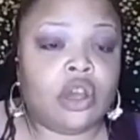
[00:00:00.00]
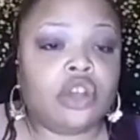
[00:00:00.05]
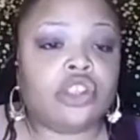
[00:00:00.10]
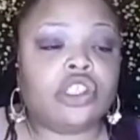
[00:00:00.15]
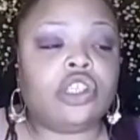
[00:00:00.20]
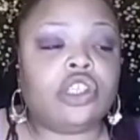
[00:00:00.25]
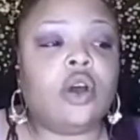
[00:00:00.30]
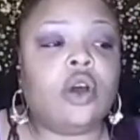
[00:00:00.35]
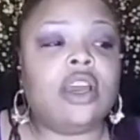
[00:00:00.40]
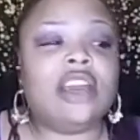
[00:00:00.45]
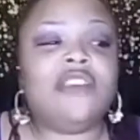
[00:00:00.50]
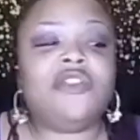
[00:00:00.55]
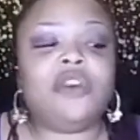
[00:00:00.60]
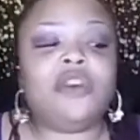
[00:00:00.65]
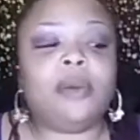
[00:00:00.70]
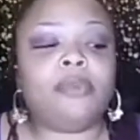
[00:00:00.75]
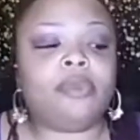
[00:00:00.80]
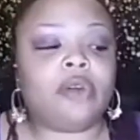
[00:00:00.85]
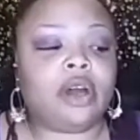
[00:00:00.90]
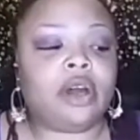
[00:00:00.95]
So
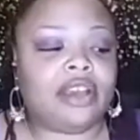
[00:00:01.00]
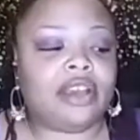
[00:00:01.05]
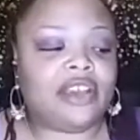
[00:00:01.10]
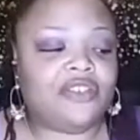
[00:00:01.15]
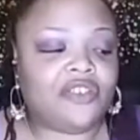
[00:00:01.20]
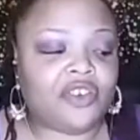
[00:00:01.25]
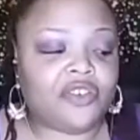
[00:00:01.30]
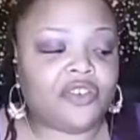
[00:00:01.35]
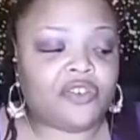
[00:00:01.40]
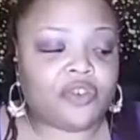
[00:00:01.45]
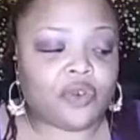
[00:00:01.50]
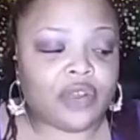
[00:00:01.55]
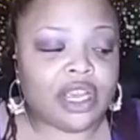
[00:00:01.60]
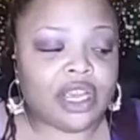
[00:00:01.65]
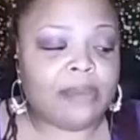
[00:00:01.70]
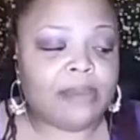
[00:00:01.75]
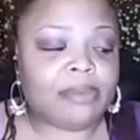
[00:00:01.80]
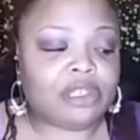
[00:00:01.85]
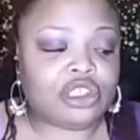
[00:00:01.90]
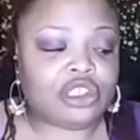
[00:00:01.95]
if a
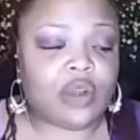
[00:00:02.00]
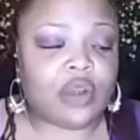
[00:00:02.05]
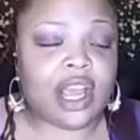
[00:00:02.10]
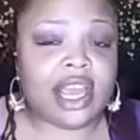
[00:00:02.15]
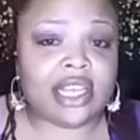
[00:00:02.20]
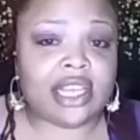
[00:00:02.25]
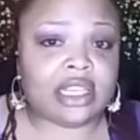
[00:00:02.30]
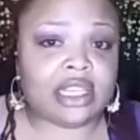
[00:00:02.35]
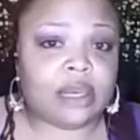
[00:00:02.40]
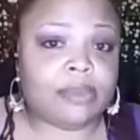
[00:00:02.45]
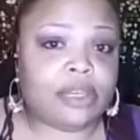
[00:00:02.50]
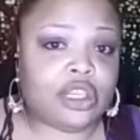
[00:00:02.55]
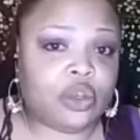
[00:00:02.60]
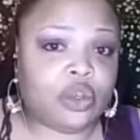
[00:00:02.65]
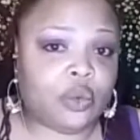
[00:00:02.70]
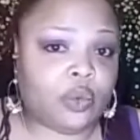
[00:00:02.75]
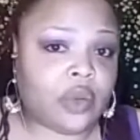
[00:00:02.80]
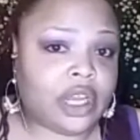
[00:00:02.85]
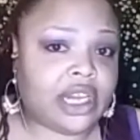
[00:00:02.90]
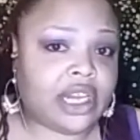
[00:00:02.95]
friend betrayed them and
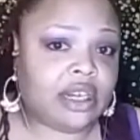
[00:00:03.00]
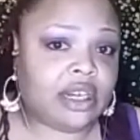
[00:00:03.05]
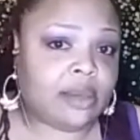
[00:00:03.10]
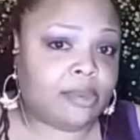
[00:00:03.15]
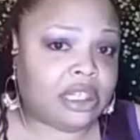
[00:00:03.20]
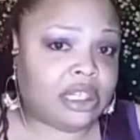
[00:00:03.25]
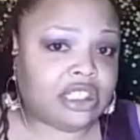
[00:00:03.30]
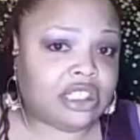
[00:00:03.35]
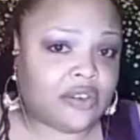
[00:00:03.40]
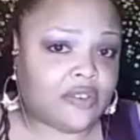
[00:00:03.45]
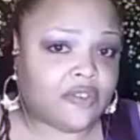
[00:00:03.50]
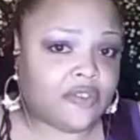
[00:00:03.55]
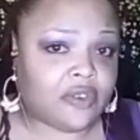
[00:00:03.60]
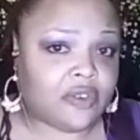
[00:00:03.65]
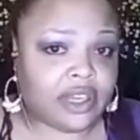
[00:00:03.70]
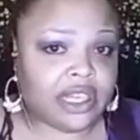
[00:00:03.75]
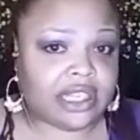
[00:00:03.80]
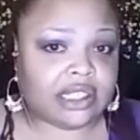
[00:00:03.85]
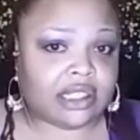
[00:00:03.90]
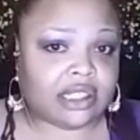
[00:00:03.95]
you're ready to beat your
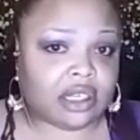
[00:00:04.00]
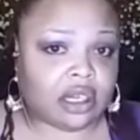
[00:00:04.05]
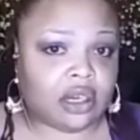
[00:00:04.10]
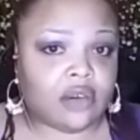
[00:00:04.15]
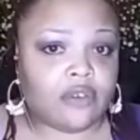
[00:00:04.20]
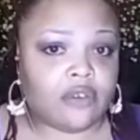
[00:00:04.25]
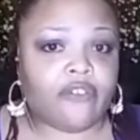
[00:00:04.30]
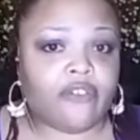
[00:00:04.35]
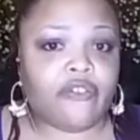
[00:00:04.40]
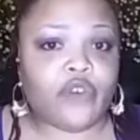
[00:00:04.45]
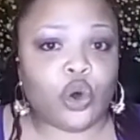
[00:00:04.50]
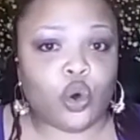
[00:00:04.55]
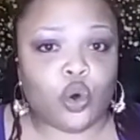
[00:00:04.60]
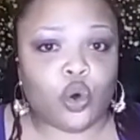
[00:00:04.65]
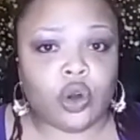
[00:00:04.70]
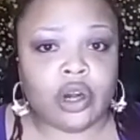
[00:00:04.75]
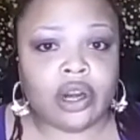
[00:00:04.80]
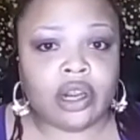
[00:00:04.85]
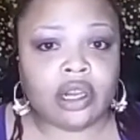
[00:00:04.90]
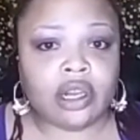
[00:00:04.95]
friends up
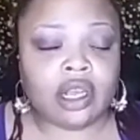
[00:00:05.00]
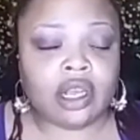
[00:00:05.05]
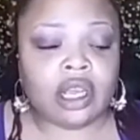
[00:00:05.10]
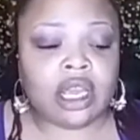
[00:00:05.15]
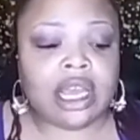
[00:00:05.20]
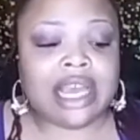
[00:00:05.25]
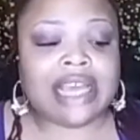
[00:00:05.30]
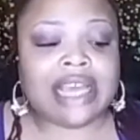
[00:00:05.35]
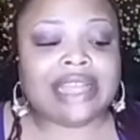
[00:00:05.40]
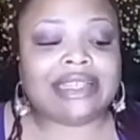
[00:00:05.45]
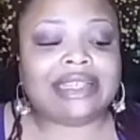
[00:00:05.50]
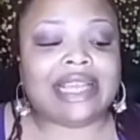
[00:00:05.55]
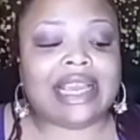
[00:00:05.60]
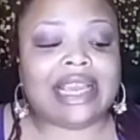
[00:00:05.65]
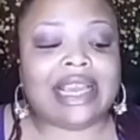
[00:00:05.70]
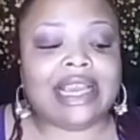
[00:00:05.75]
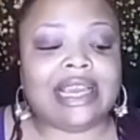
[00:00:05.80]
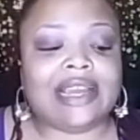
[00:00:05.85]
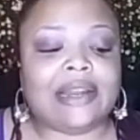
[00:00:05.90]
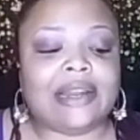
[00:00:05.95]
for it,
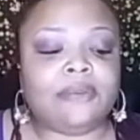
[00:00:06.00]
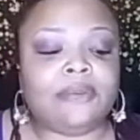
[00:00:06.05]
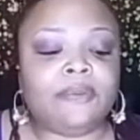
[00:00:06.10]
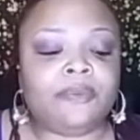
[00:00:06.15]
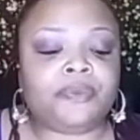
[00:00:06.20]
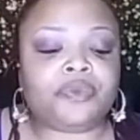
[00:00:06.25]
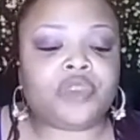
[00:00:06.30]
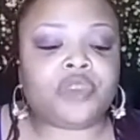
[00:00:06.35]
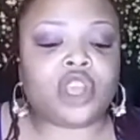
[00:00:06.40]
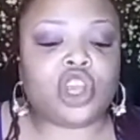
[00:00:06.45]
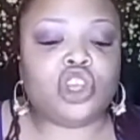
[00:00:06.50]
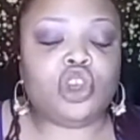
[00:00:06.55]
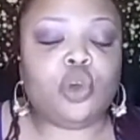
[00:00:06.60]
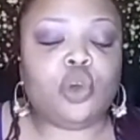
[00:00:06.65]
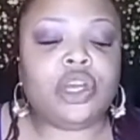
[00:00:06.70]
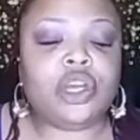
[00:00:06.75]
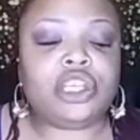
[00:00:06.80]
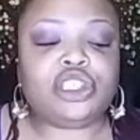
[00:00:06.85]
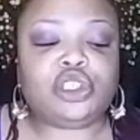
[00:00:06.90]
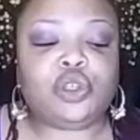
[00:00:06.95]
then you
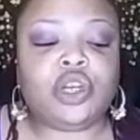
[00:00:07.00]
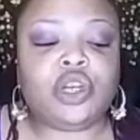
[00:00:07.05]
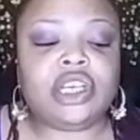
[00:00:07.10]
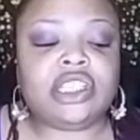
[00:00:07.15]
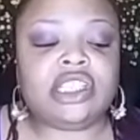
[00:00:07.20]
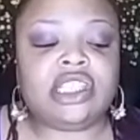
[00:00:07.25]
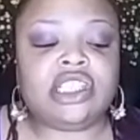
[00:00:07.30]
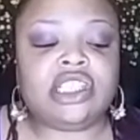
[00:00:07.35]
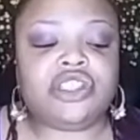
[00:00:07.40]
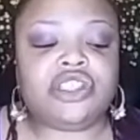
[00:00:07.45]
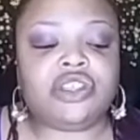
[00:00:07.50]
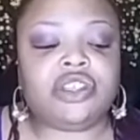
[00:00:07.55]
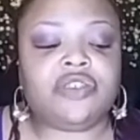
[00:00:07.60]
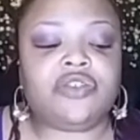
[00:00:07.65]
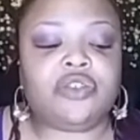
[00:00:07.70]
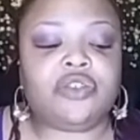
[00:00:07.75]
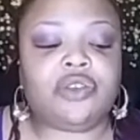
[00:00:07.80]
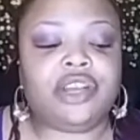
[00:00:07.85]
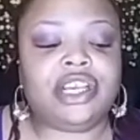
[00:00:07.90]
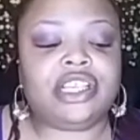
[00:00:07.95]
entrusted your
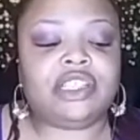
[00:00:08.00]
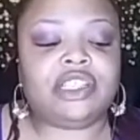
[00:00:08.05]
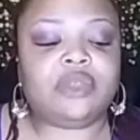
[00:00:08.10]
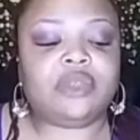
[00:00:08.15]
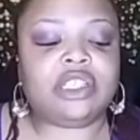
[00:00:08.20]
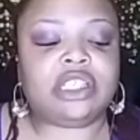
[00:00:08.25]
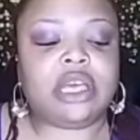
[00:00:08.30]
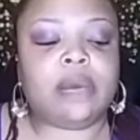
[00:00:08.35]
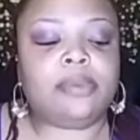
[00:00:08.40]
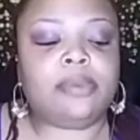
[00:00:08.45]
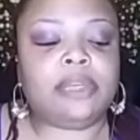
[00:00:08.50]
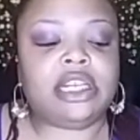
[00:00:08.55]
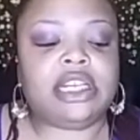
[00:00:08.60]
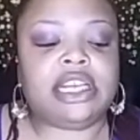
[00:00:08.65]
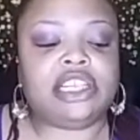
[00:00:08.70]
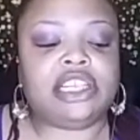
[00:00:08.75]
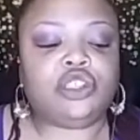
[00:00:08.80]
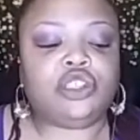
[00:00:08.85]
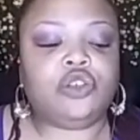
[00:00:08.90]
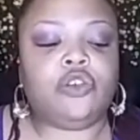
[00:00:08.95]
friends with something
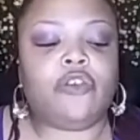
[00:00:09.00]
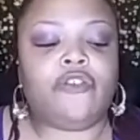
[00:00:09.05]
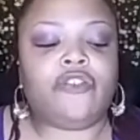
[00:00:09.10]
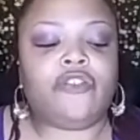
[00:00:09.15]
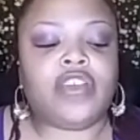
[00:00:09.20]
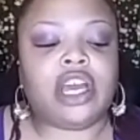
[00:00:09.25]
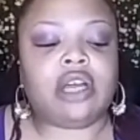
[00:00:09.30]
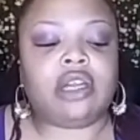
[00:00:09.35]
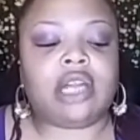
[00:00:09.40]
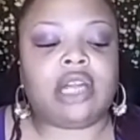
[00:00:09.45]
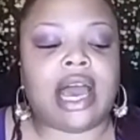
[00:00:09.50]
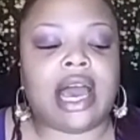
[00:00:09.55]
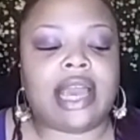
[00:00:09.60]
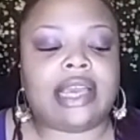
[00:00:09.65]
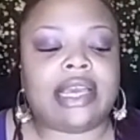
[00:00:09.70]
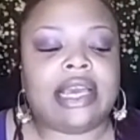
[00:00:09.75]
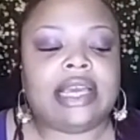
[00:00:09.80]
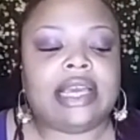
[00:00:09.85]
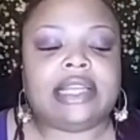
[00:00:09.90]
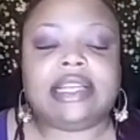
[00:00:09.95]
that you felt
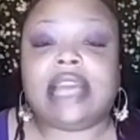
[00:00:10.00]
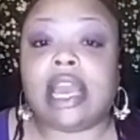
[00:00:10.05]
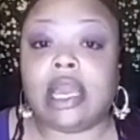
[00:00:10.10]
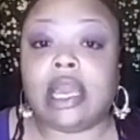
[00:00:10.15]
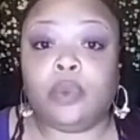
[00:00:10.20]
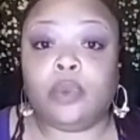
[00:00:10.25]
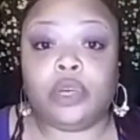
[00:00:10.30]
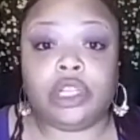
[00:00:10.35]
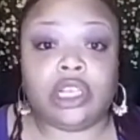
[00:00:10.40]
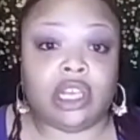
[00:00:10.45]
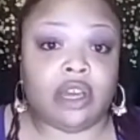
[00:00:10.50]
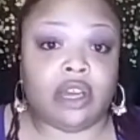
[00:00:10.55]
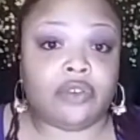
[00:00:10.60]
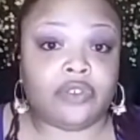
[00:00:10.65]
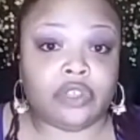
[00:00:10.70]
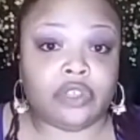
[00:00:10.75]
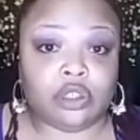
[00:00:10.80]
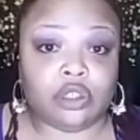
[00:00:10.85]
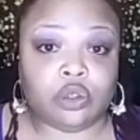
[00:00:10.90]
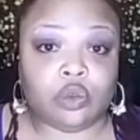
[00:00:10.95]
like they would
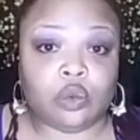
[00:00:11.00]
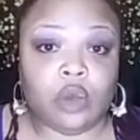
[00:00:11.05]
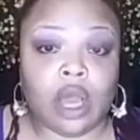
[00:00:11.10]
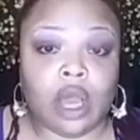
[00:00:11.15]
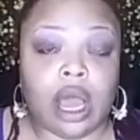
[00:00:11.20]
never do.